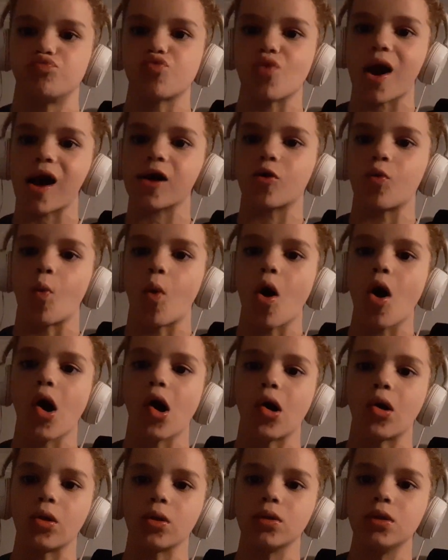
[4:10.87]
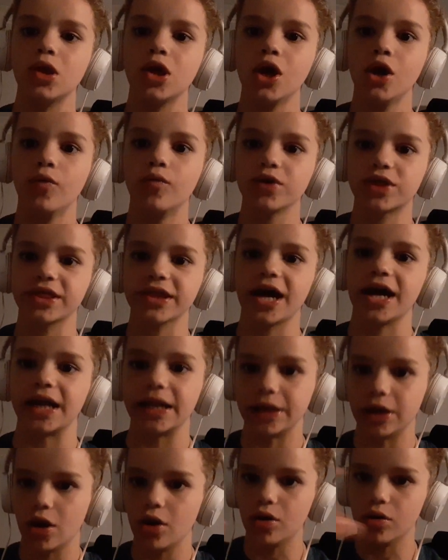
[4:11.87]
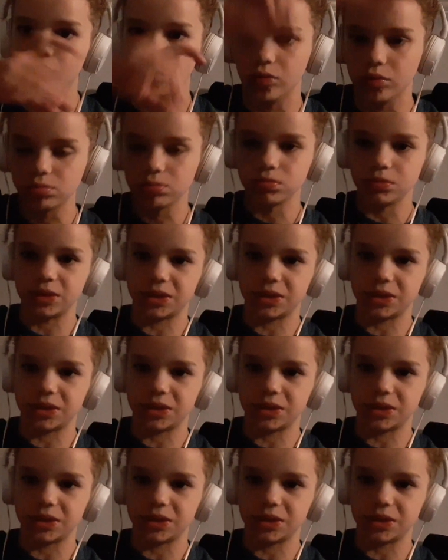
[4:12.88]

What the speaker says: rock wall with like no